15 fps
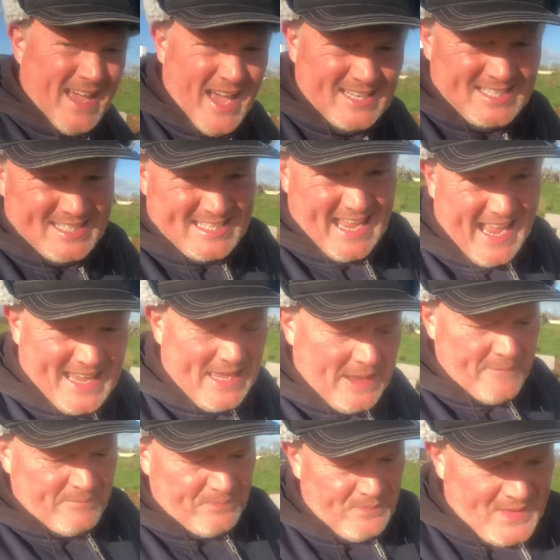say,
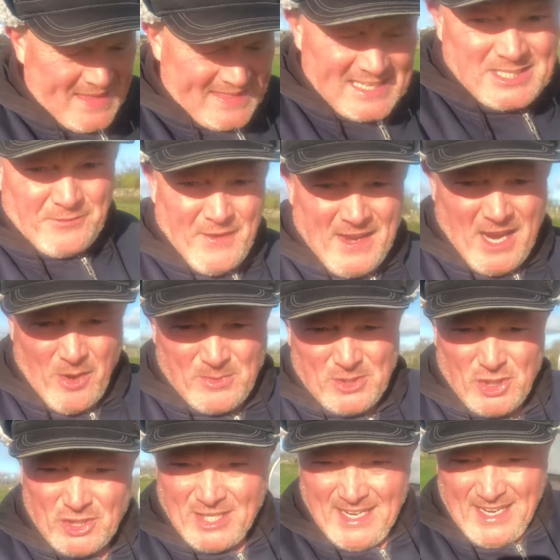this video is
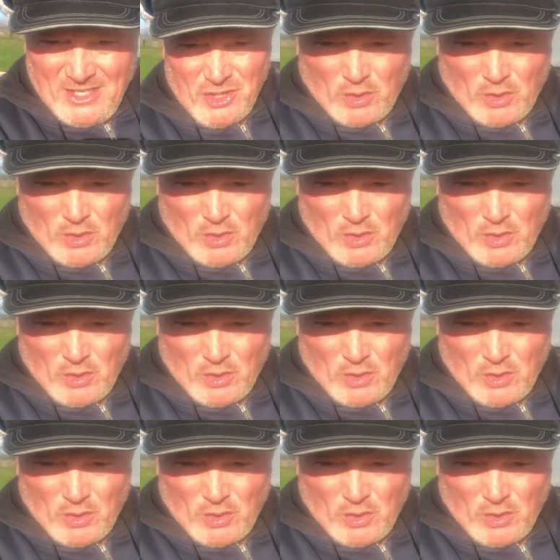just a